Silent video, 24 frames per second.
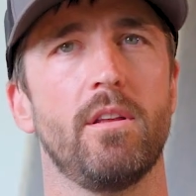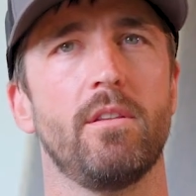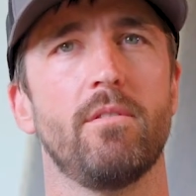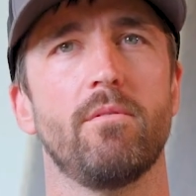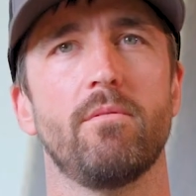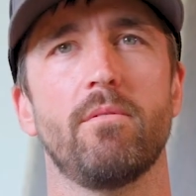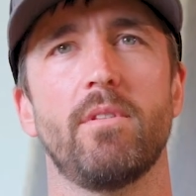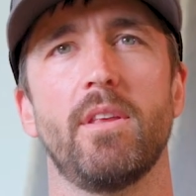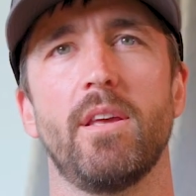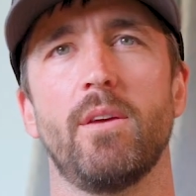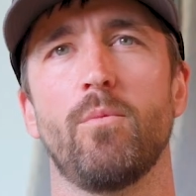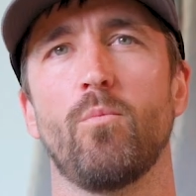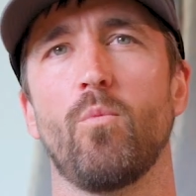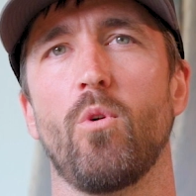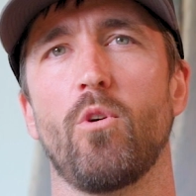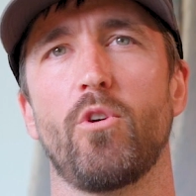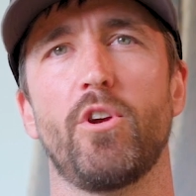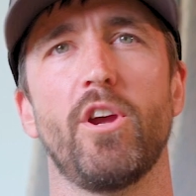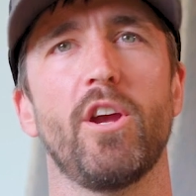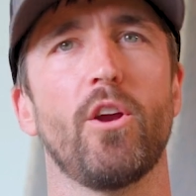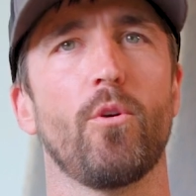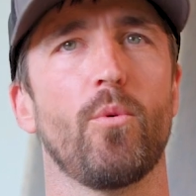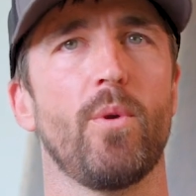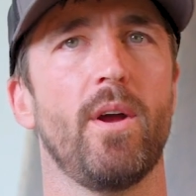and
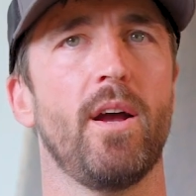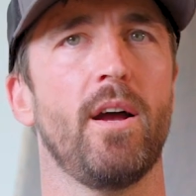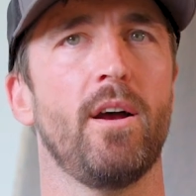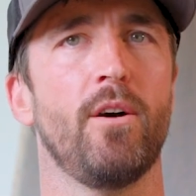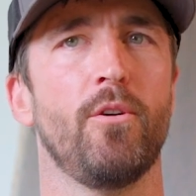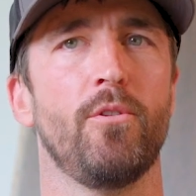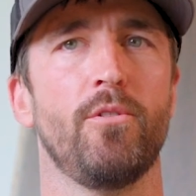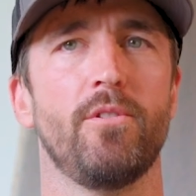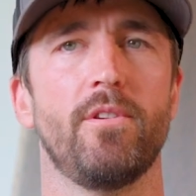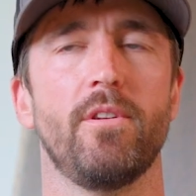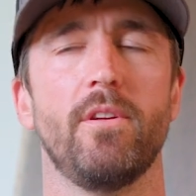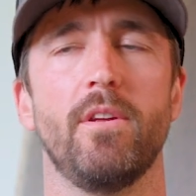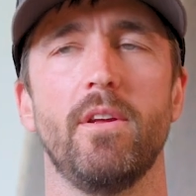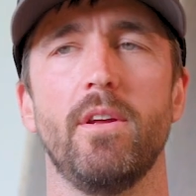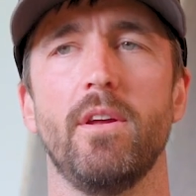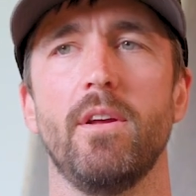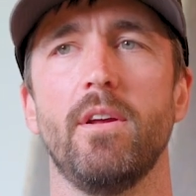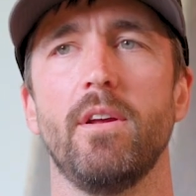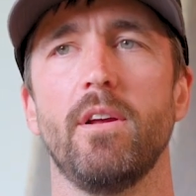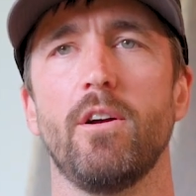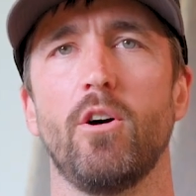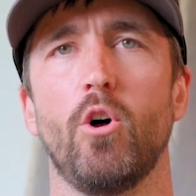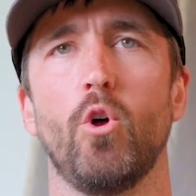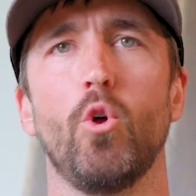working around
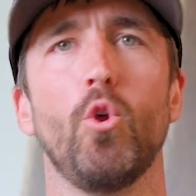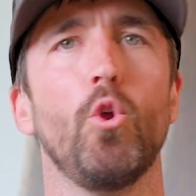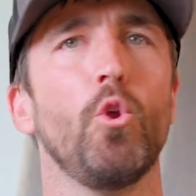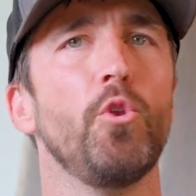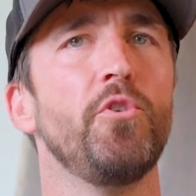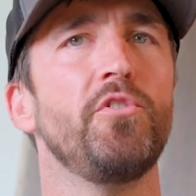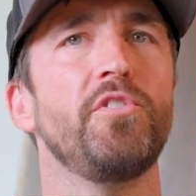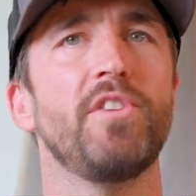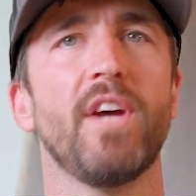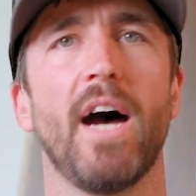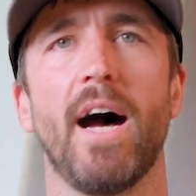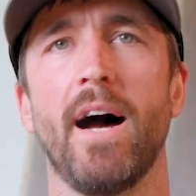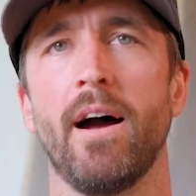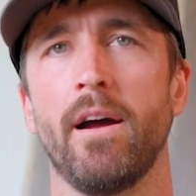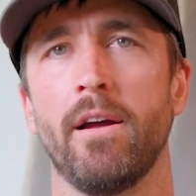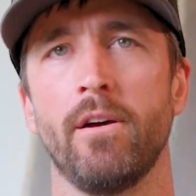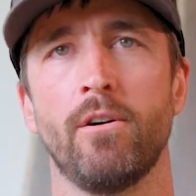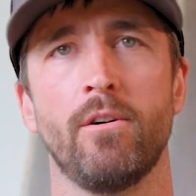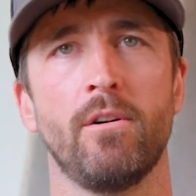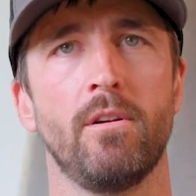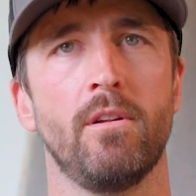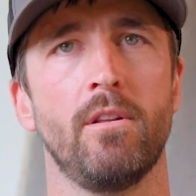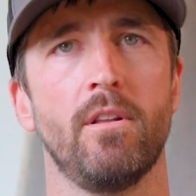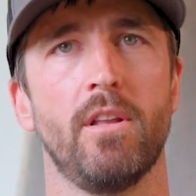old
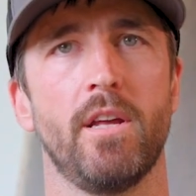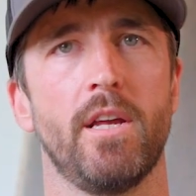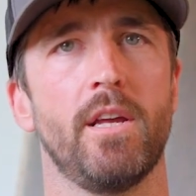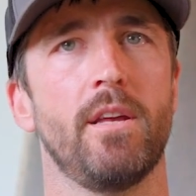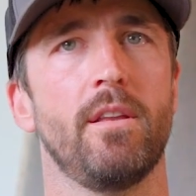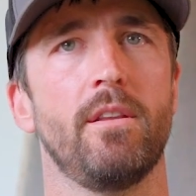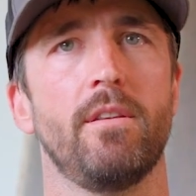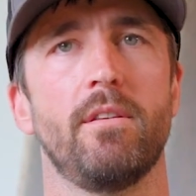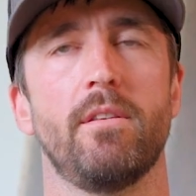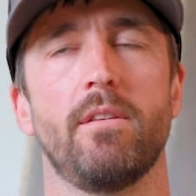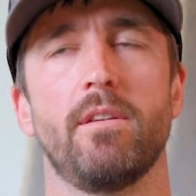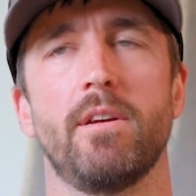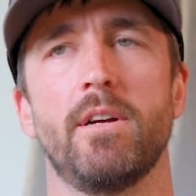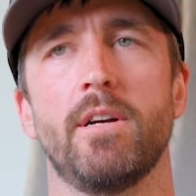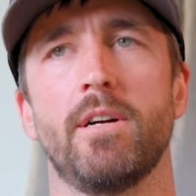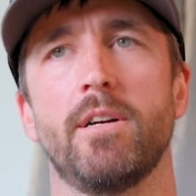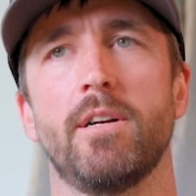tile and